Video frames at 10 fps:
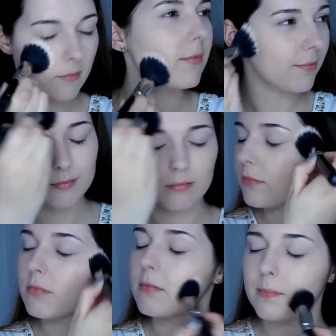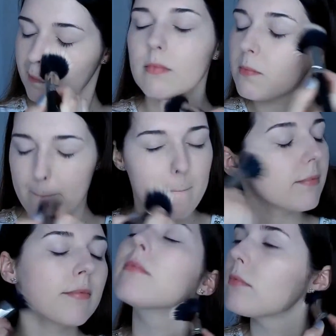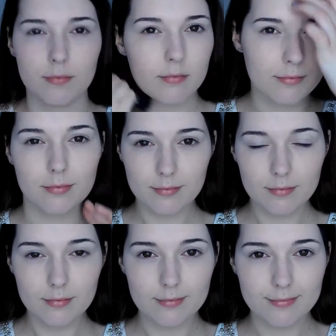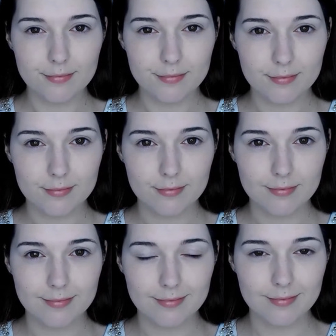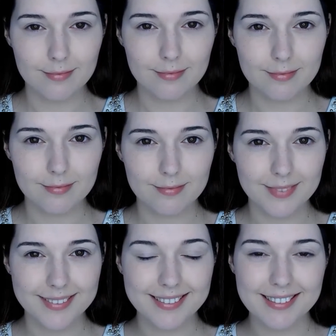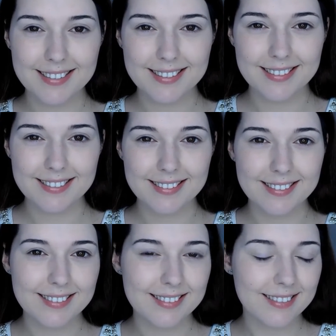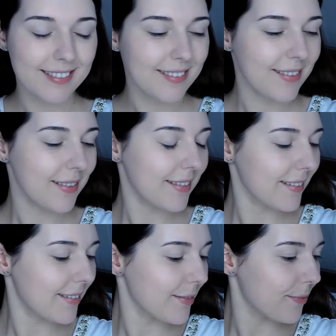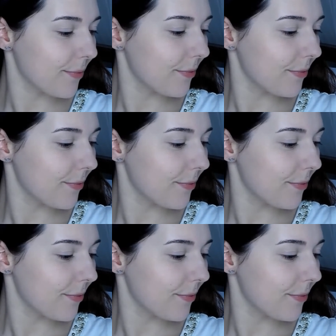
(silence)